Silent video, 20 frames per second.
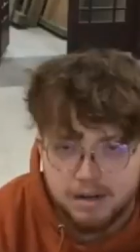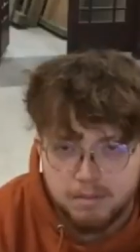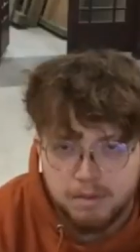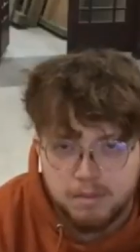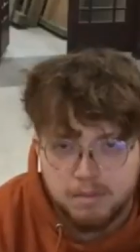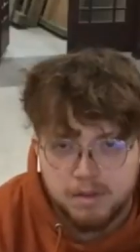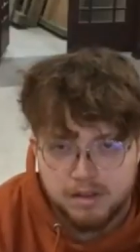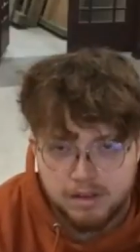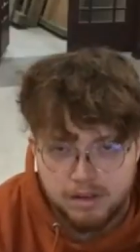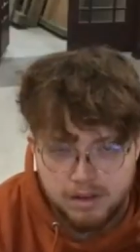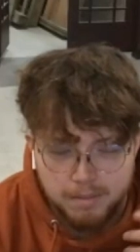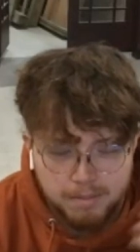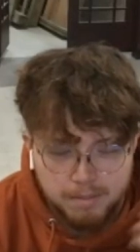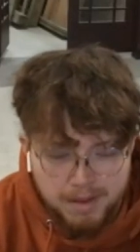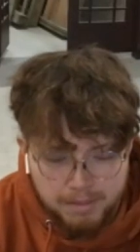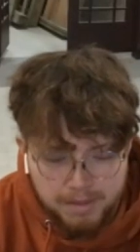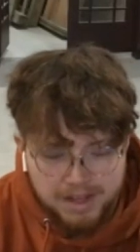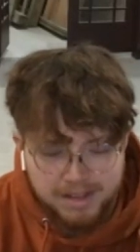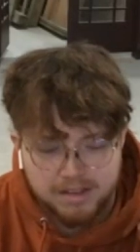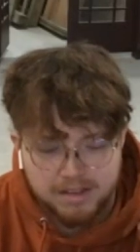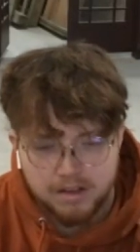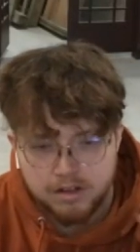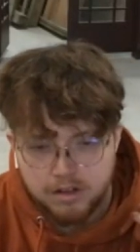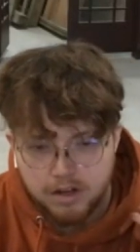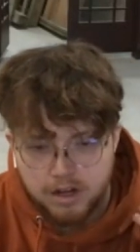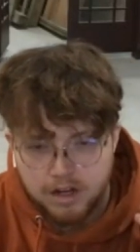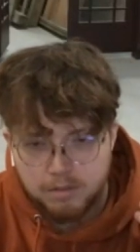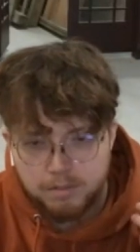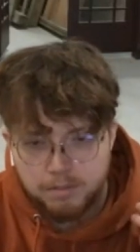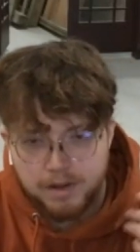that it mimics a
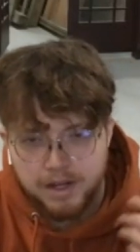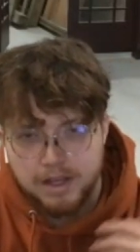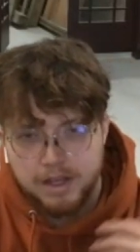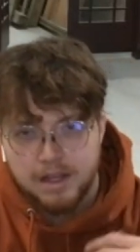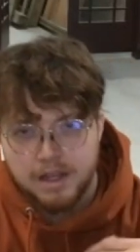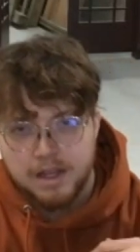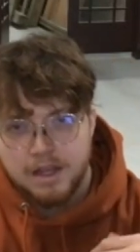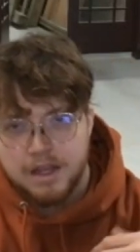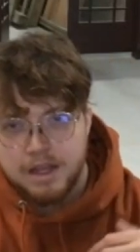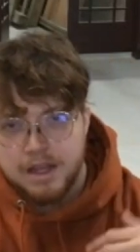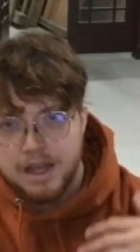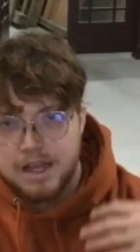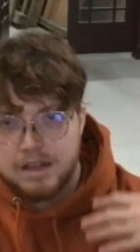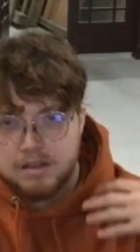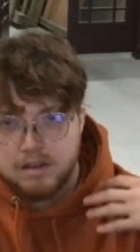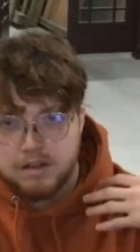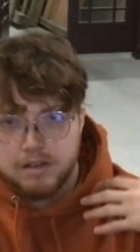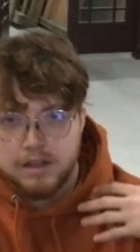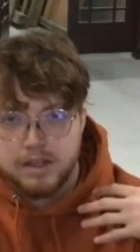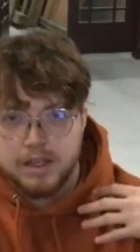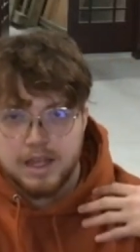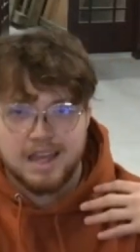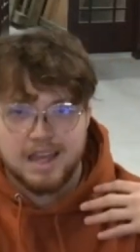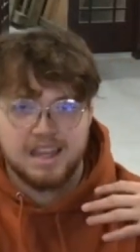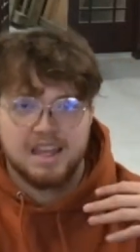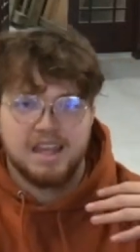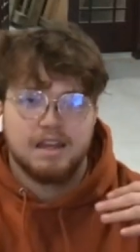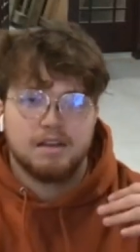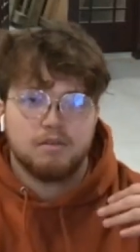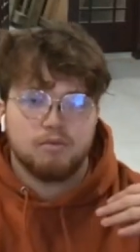dog bite.
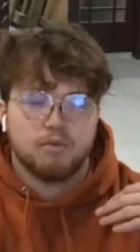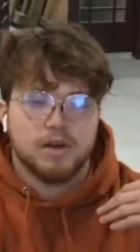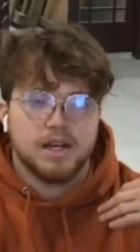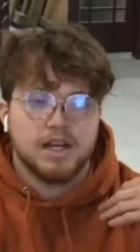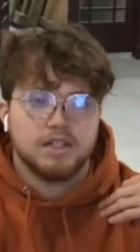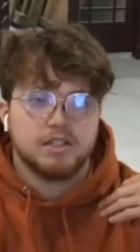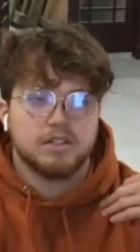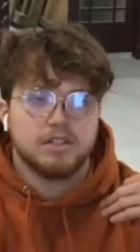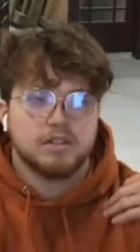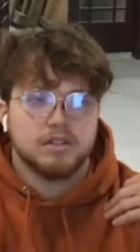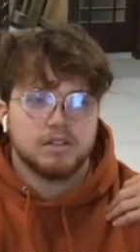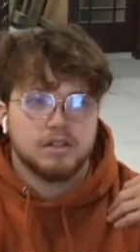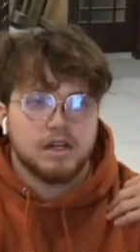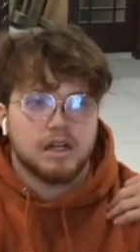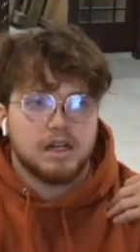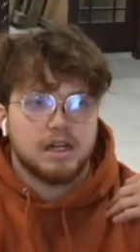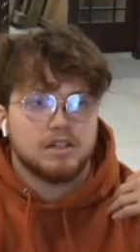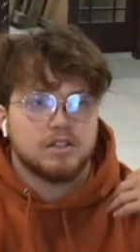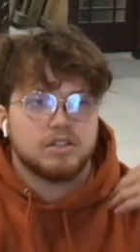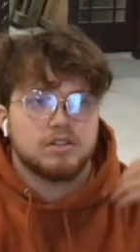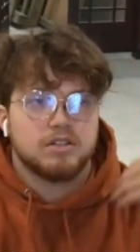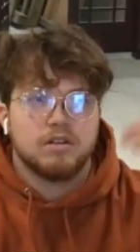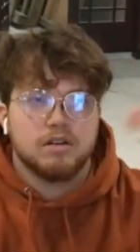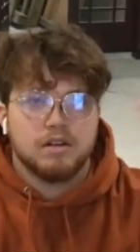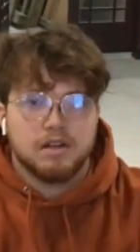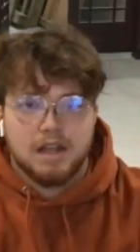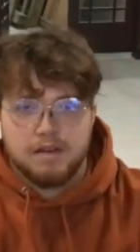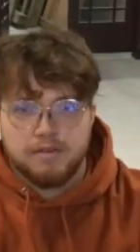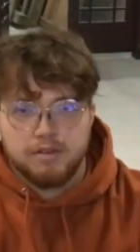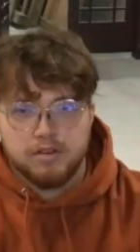It can reach
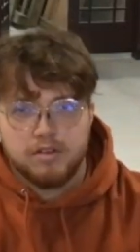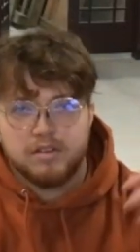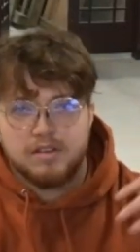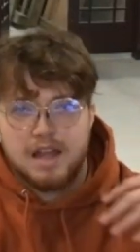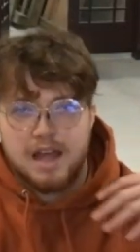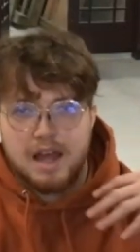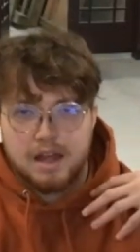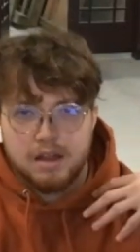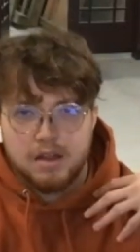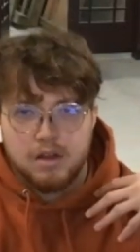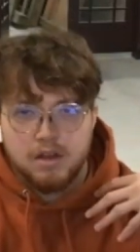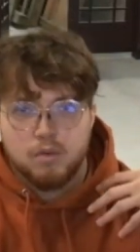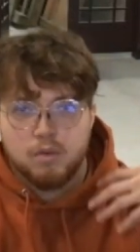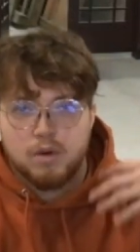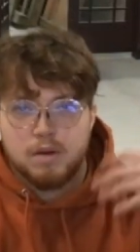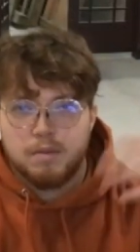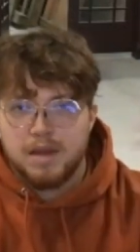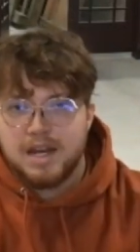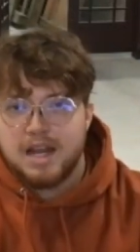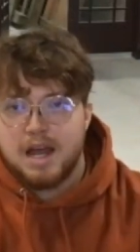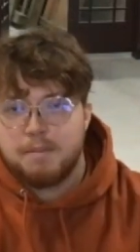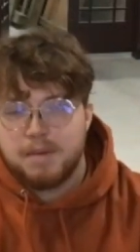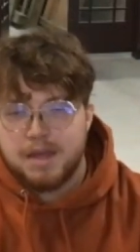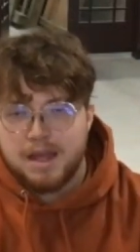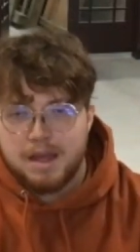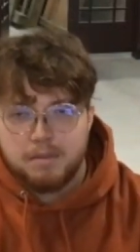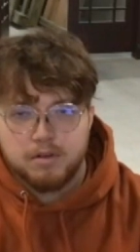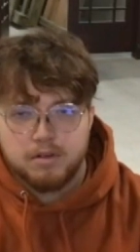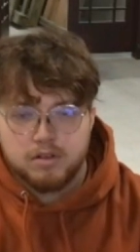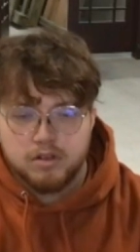certain levels that we may not
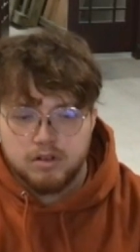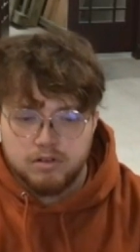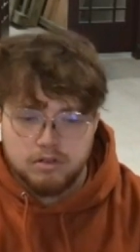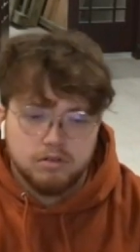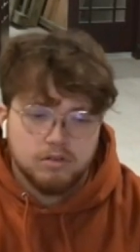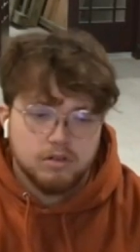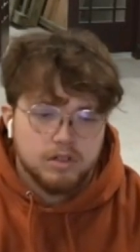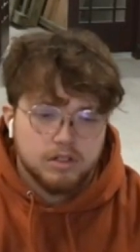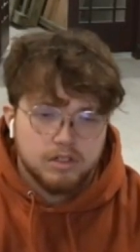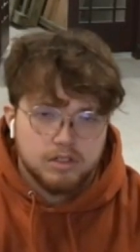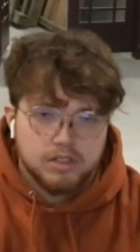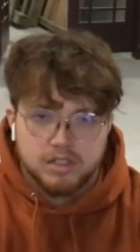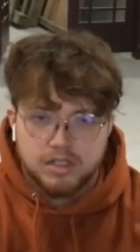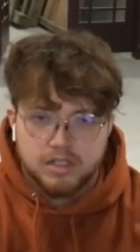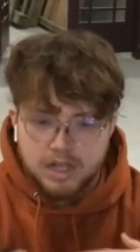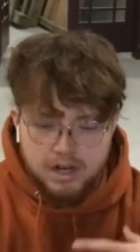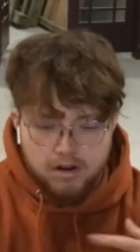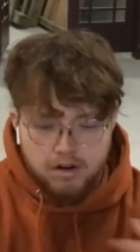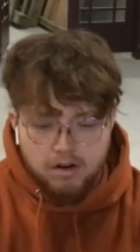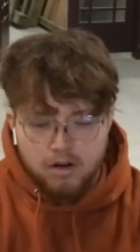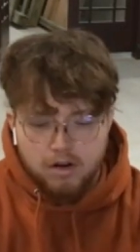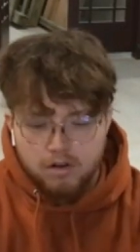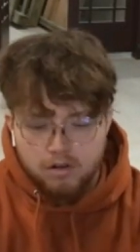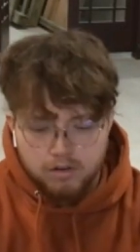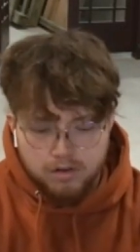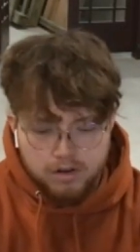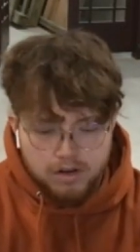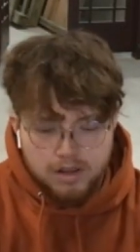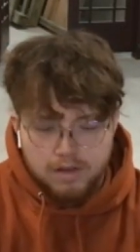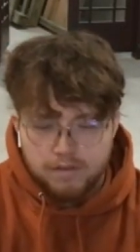be able to just on our
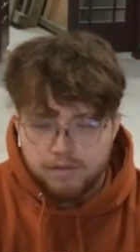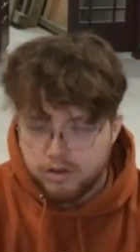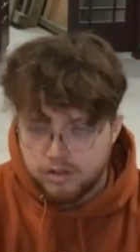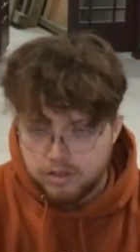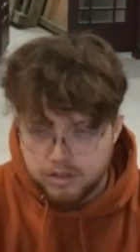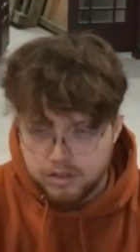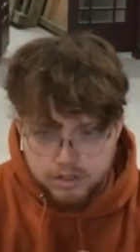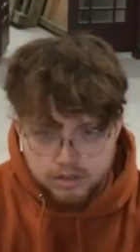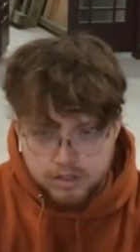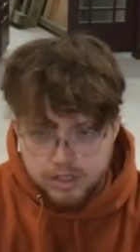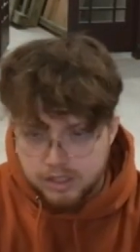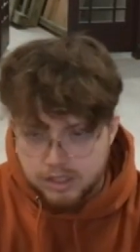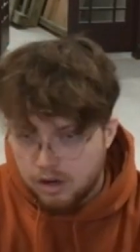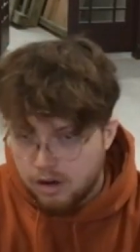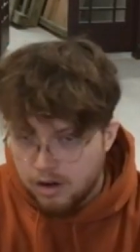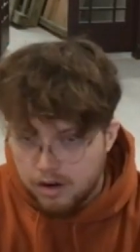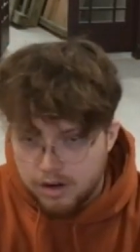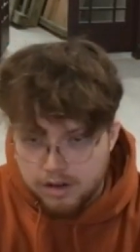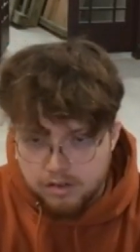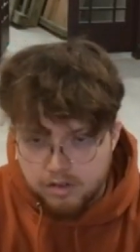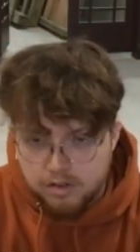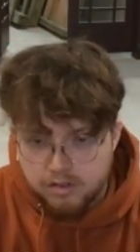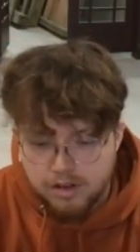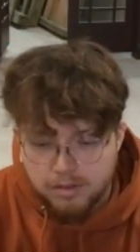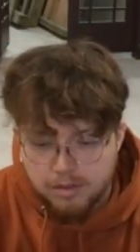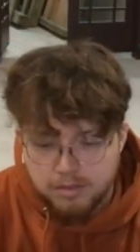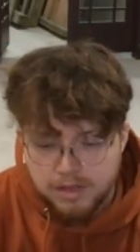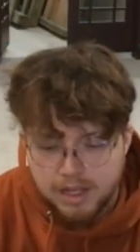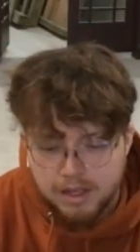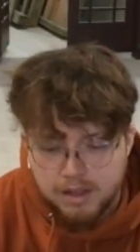own if you're just using the harness or
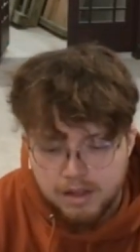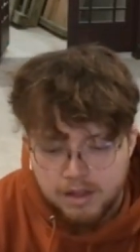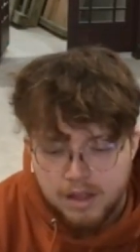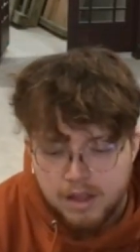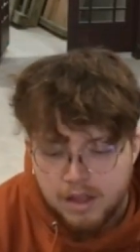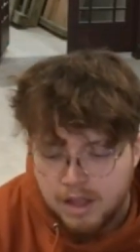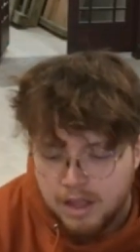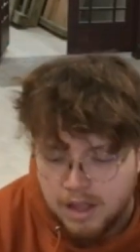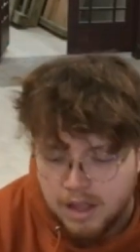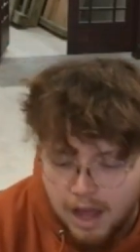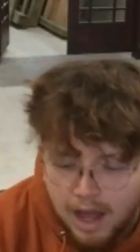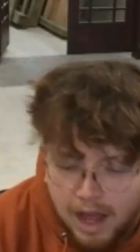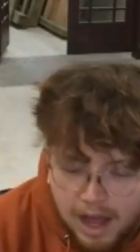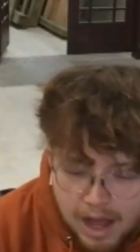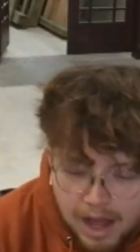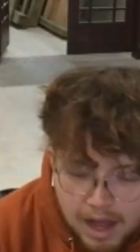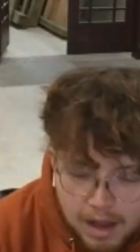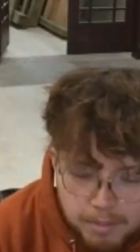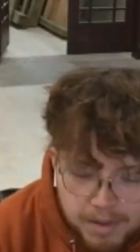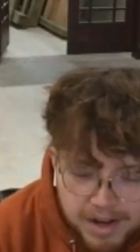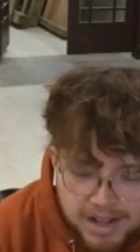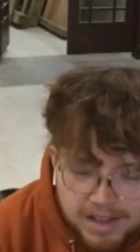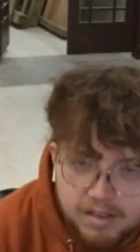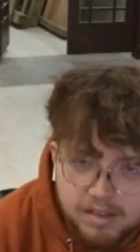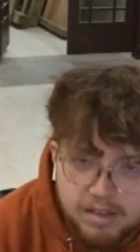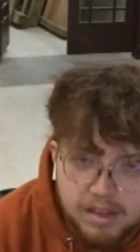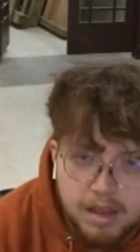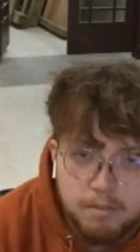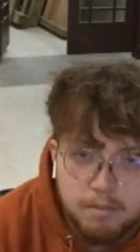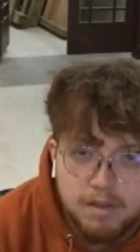something. But at
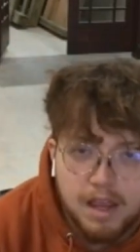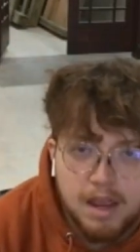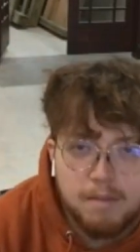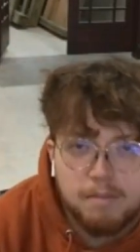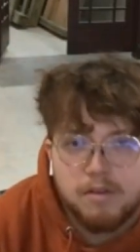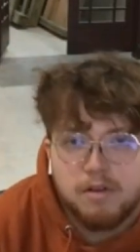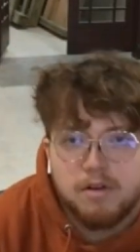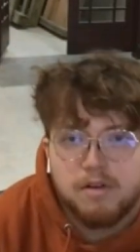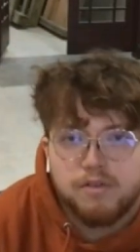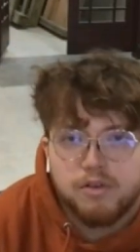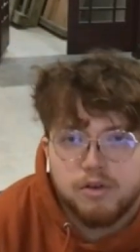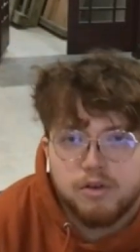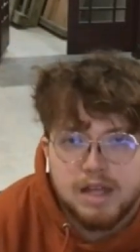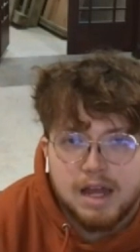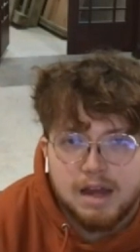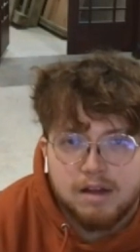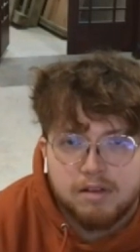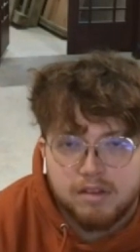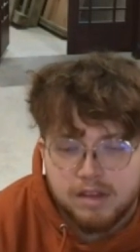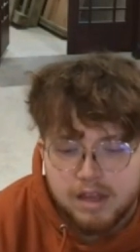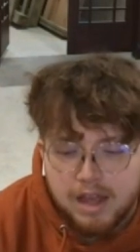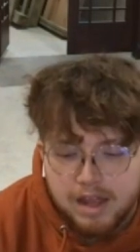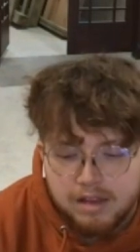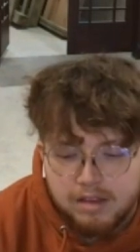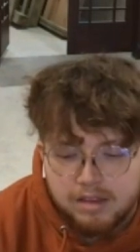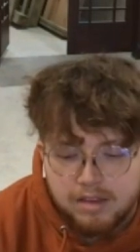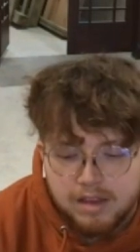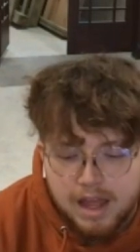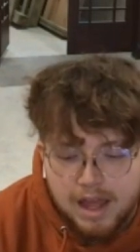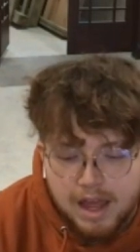the same time, there are a few
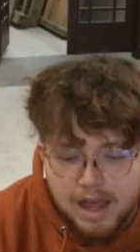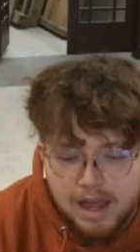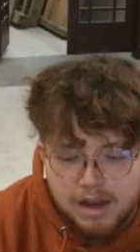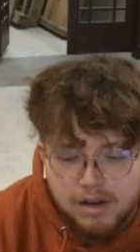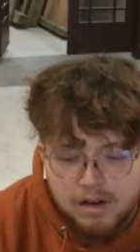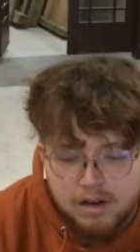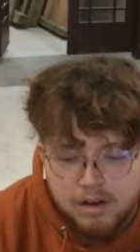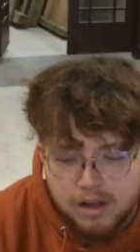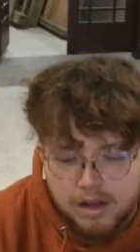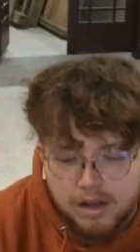downsides that